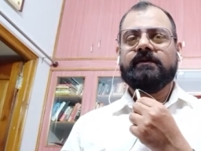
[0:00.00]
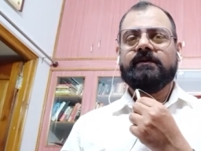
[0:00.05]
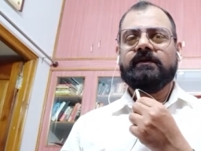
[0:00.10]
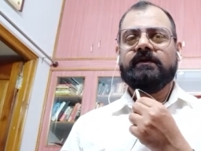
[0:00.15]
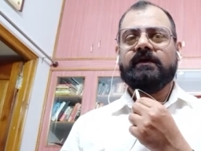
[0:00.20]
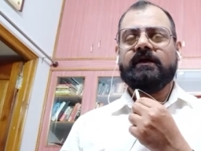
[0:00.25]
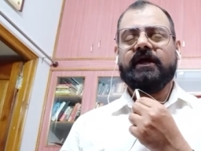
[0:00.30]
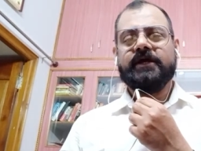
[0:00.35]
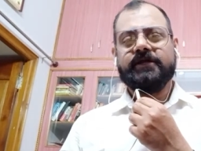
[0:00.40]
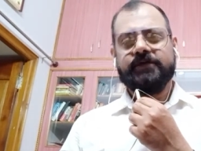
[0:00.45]

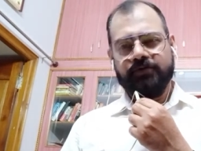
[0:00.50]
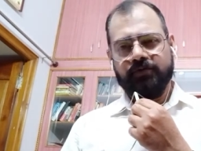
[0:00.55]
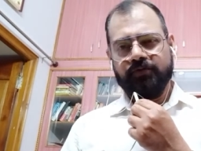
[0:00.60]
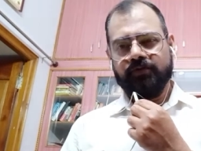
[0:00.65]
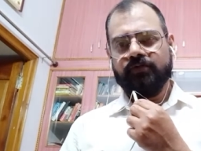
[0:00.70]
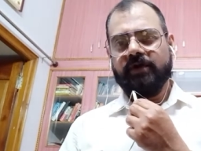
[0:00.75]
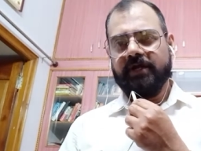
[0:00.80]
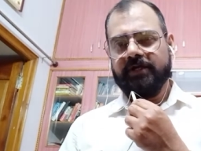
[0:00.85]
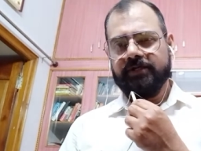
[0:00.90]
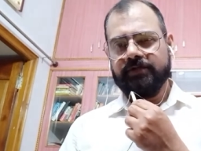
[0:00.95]
I
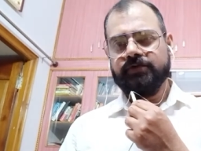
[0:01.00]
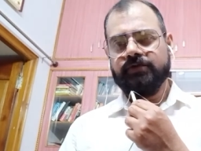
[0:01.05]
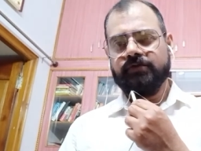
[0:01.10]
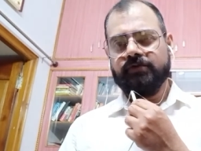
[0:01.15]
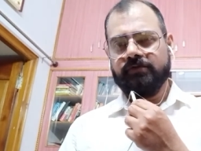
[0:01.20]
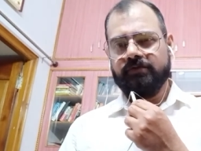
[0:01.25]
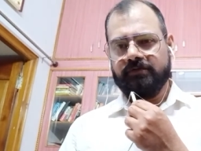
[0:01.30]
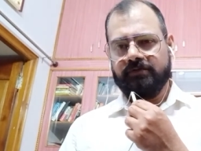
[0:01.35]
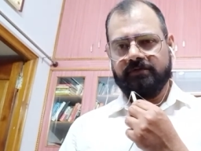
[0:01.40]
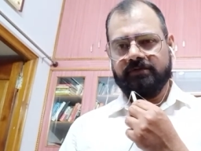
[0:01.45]
do.
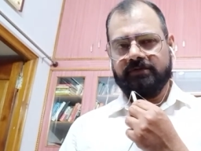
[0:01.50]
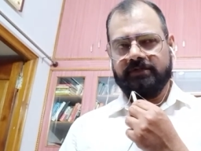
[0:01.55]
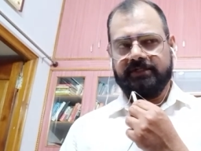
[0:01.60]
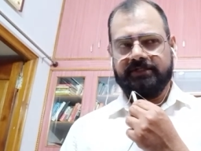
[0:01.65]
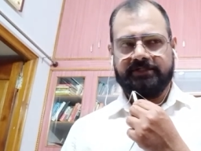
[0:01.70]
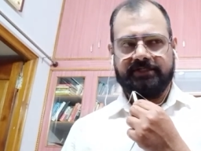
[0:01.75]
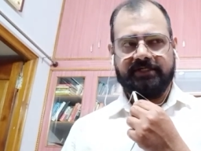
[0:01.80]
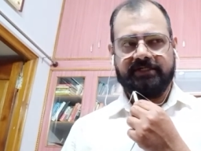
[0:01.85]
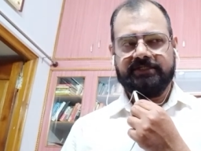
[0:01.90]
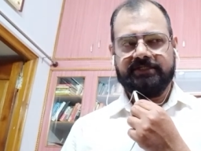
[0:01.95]

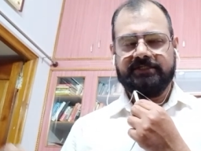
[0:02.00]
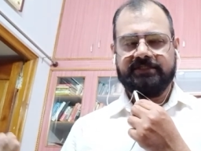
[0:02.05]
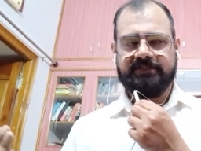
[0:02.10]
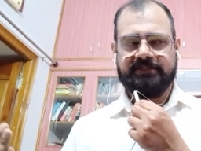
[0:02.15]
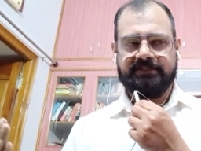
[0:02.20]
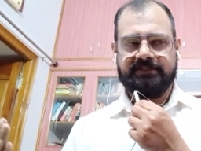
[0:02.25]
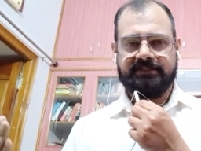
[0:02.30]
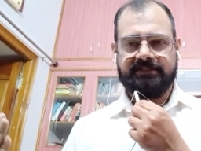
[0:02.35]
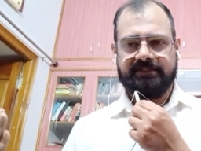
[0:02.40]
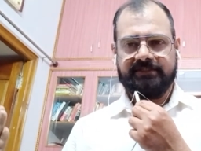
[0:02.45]
It
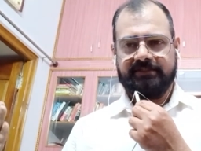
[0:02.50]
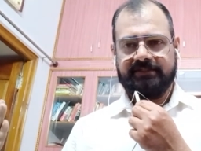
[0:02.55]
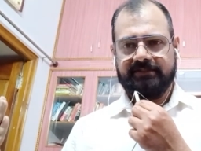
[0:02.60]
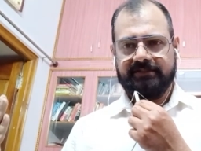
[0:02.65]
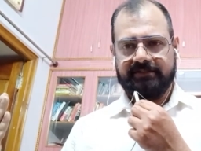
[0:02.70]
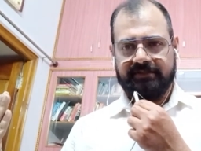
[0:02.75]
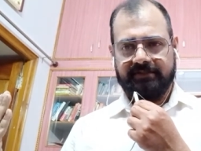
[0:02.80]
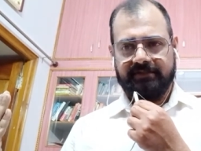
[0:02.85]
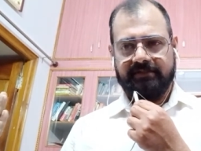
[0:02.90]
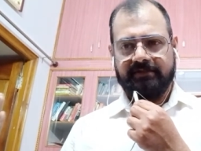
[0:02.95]
takes,
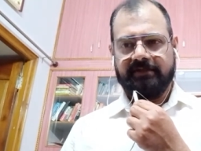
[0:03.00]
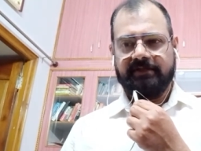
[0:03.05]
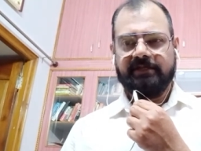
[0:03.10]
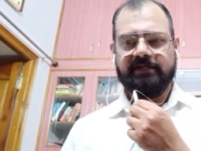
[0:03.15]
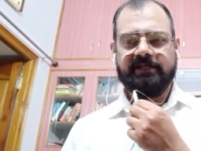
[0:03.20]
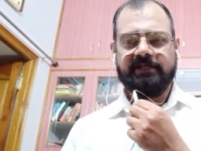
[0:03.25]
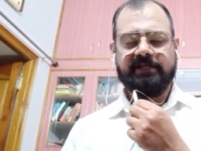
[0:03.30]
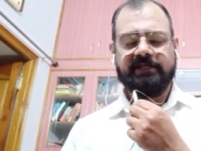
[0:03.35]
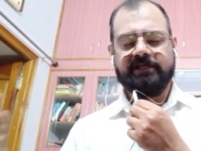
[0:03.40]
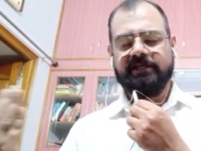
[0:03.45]

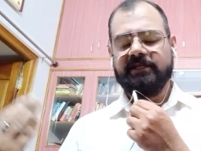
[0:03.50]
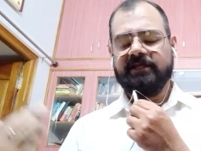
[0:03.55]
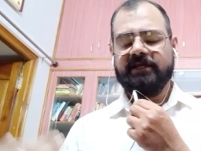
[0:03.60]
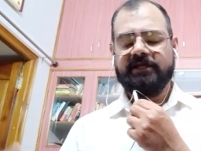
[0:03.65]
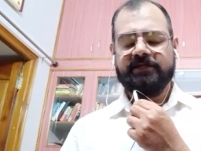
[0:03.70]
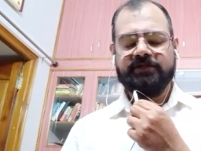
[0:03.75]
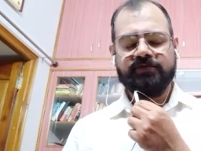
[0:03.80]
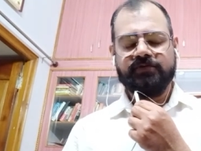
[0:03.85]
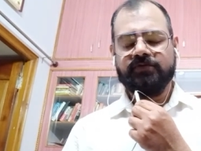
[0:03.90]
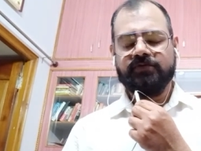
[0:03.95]
legally
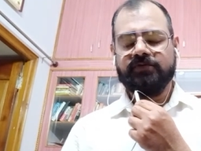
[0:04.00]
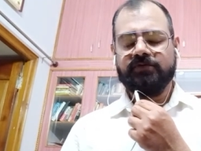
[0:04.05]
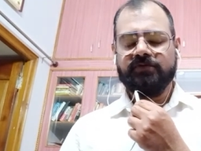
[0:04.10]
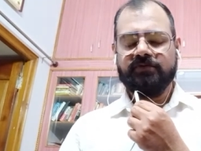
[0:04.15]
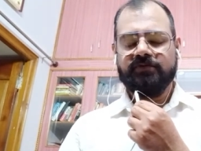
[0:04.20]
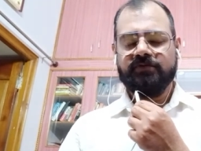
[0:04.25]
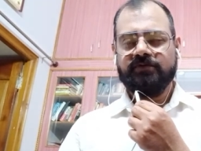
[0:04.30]
I do.